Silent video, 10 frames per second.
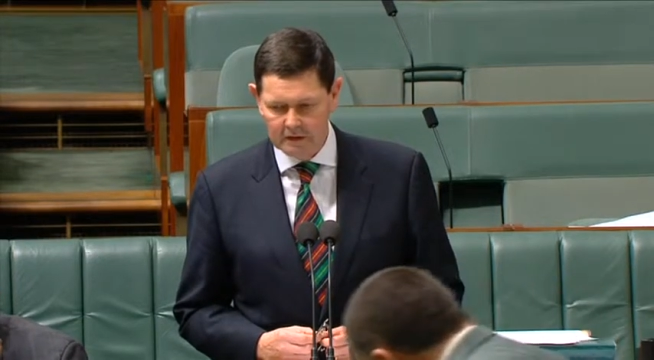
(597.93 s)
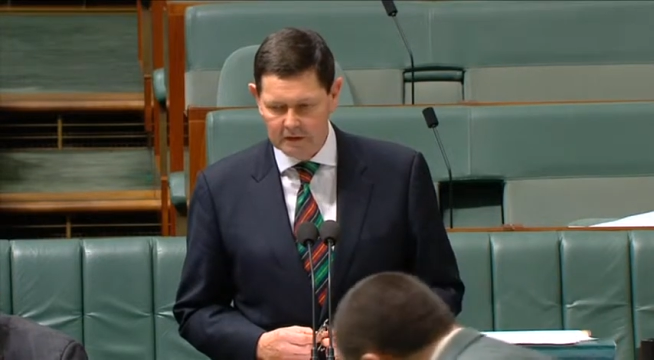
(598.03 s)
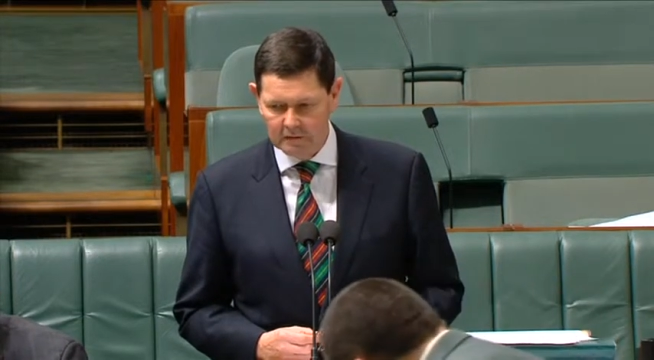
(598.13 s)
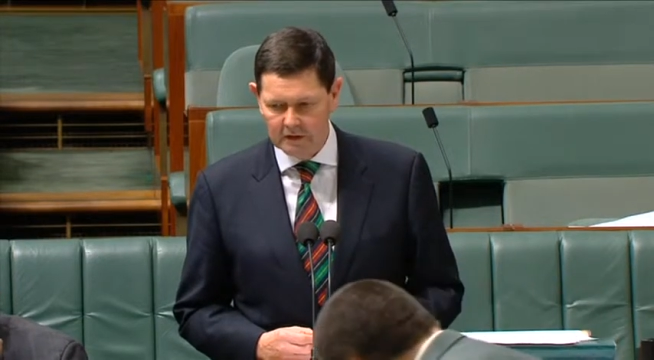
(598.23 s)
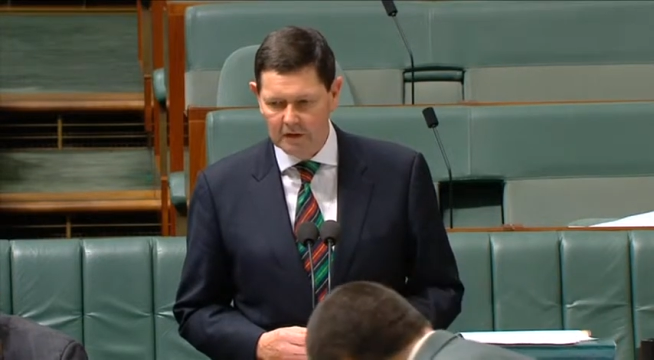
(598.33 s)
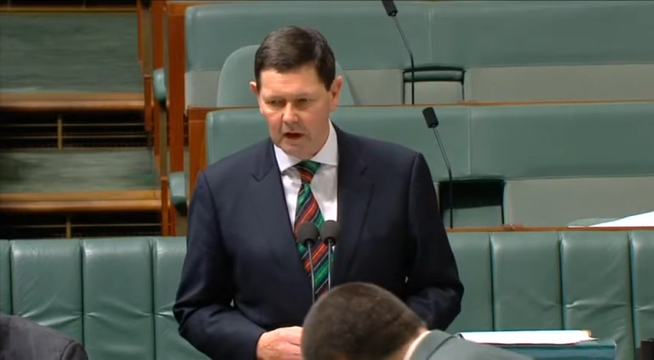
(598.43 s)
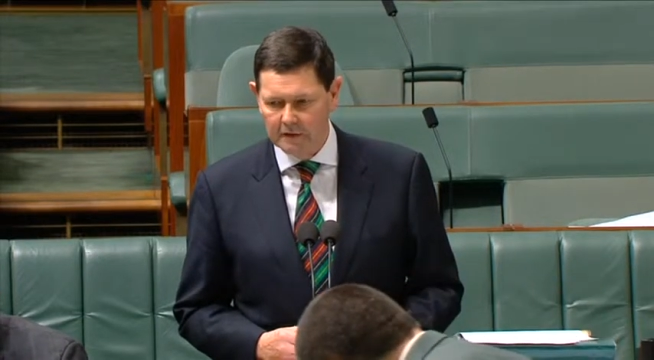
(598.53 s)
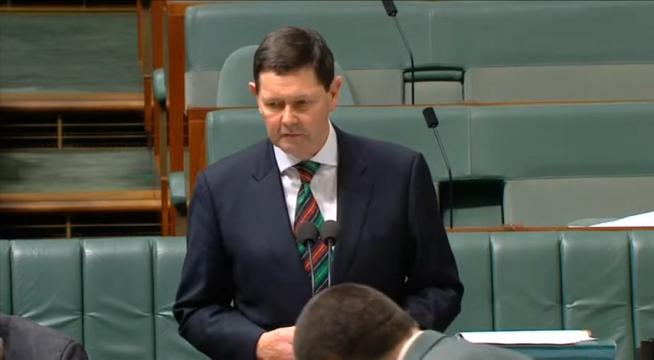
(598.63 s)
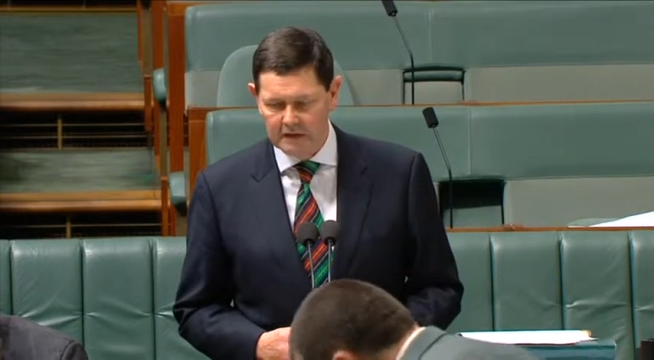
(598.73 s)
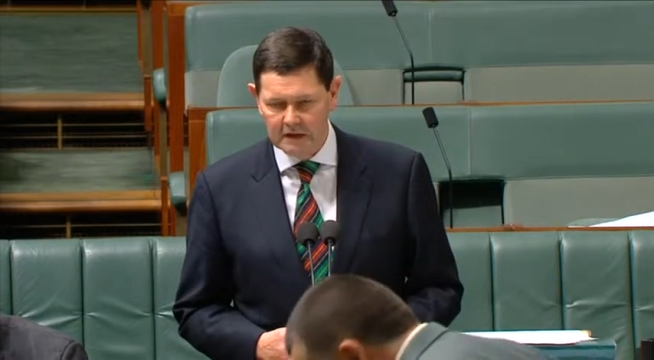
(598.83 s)
every
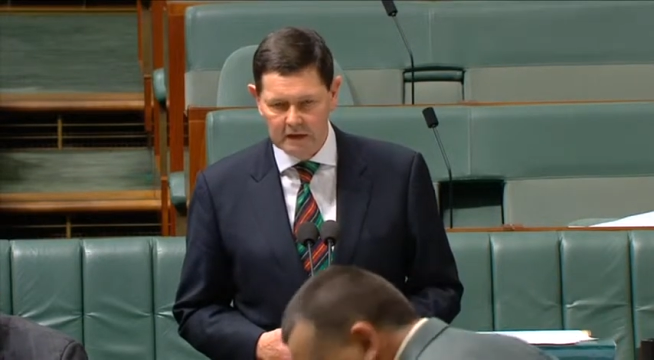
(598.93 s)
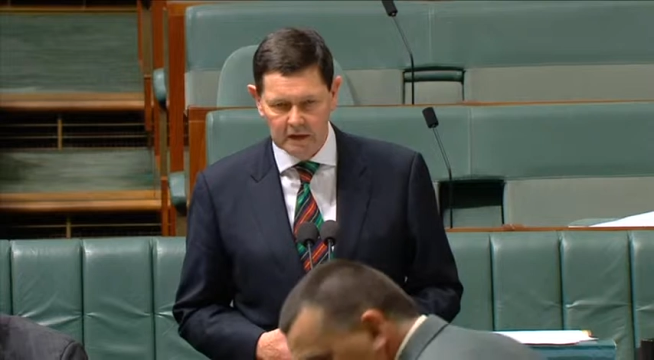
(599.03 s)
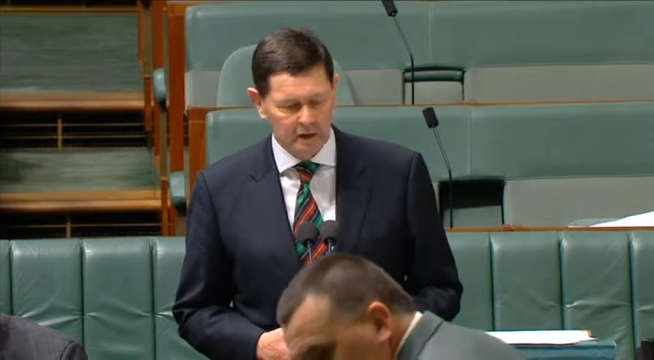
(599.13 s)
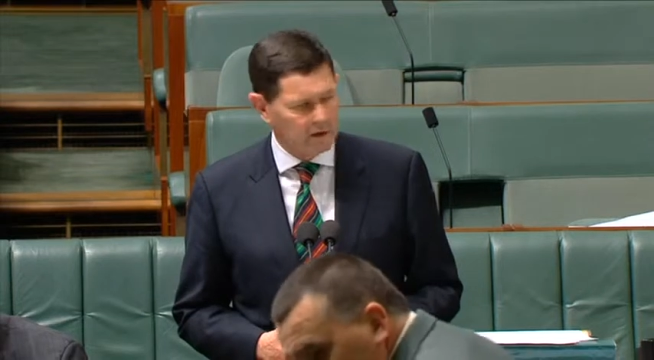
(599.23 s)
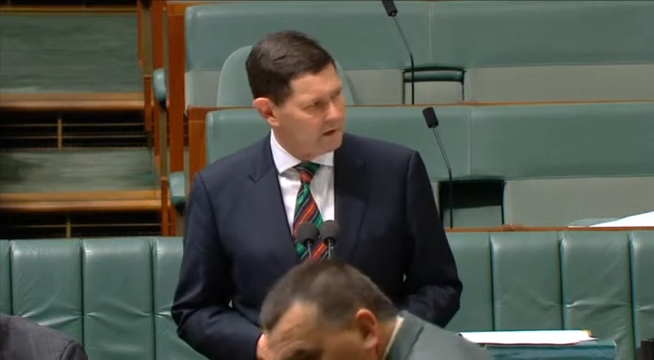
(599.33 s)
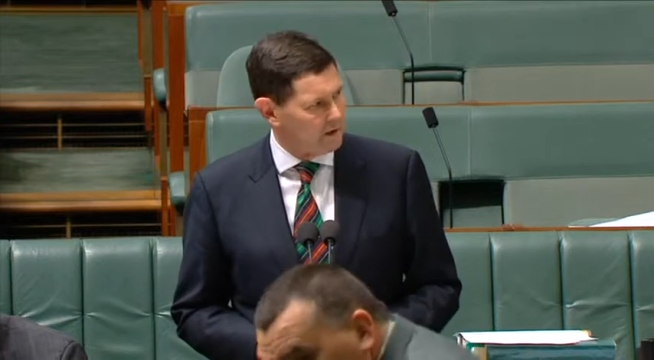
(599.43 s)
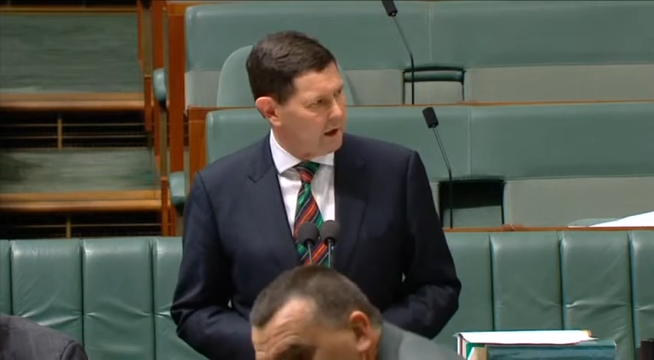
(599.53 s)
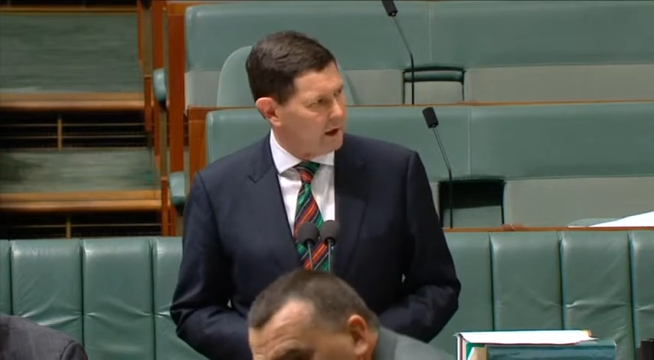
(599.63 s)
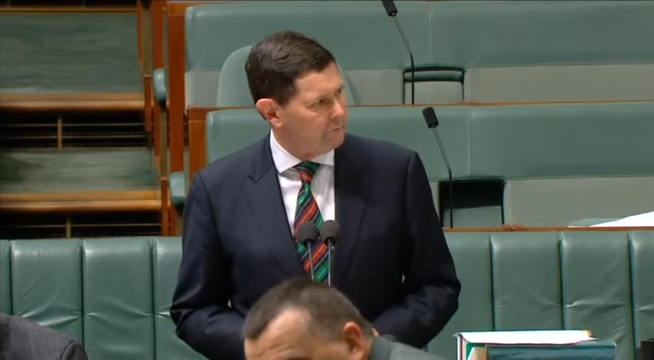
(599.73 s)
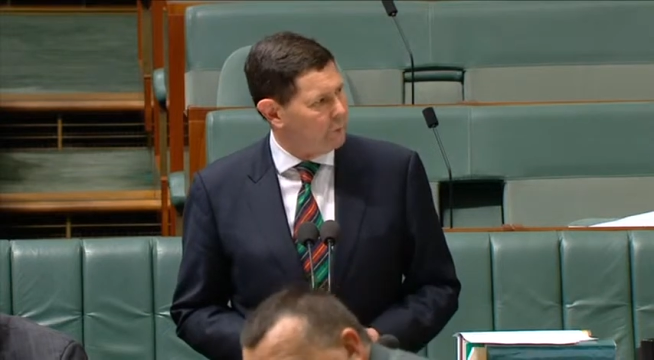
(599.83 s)
night of the year
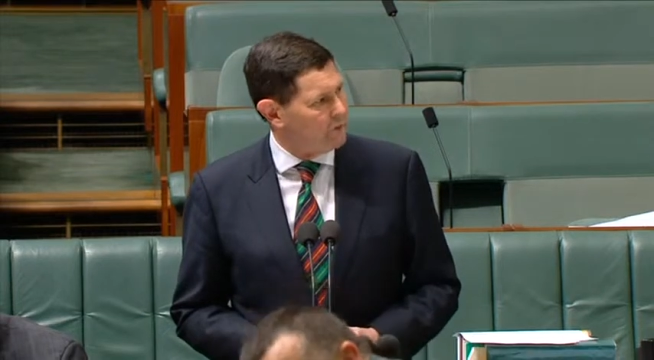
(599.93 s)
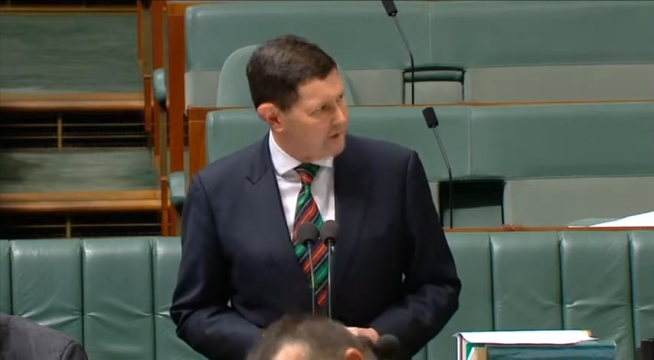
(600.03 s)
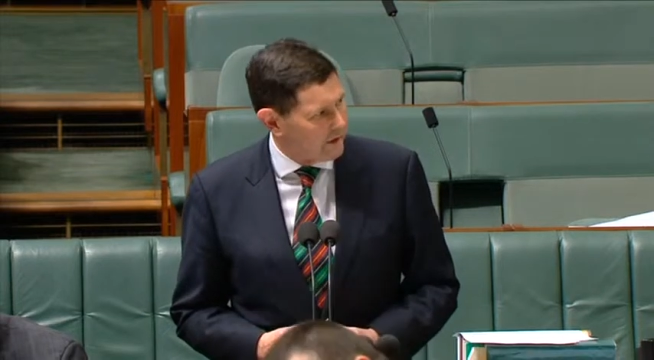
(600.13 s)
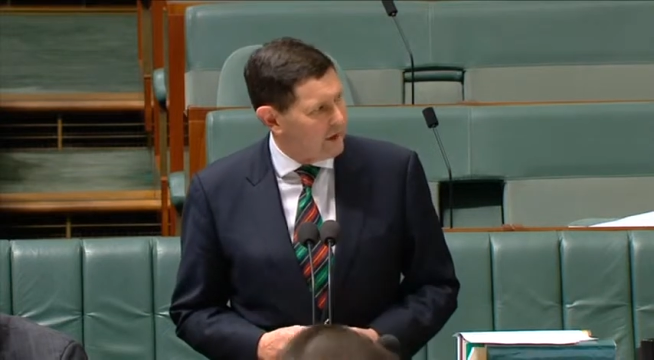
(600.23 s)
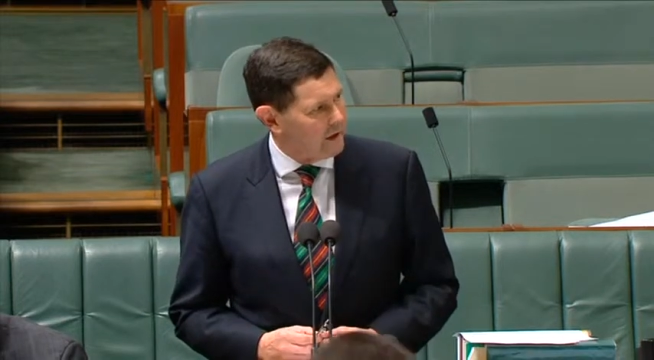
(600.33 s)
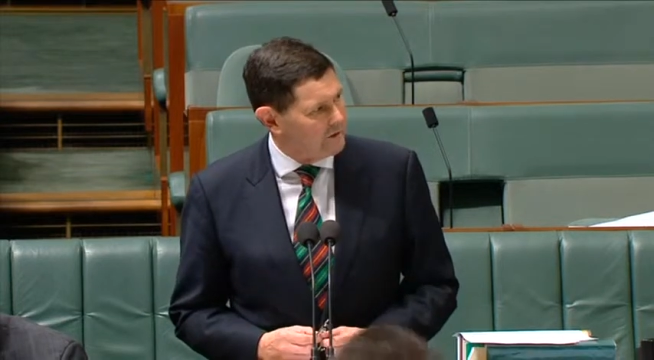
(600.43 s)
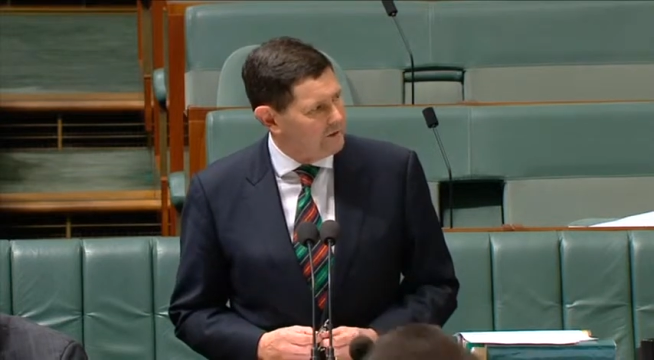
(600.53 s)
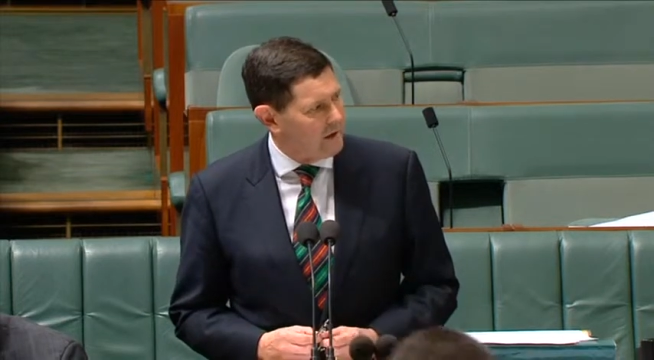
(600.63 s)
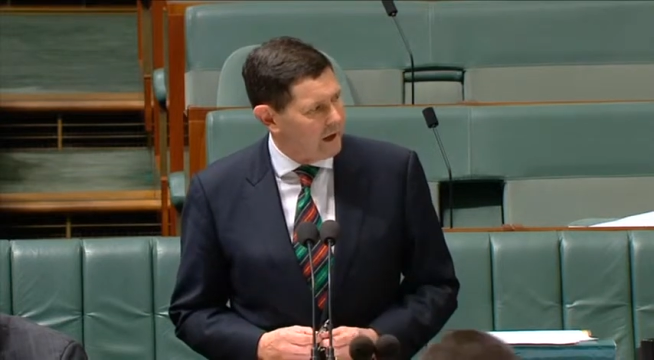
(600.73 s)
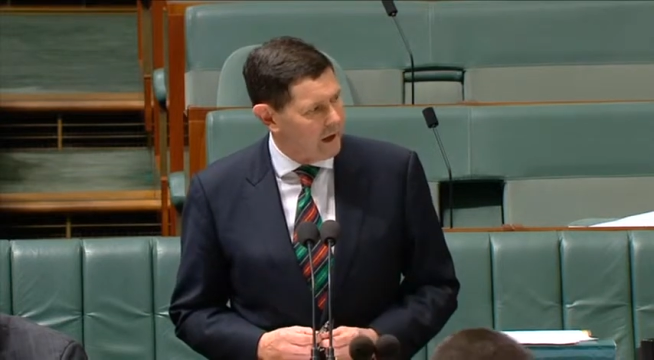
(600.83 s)
for
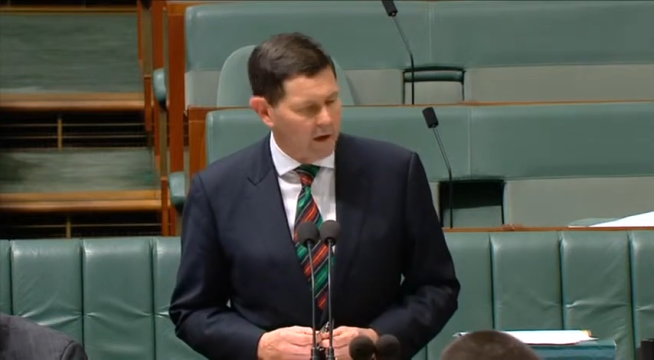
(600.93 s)
decades now.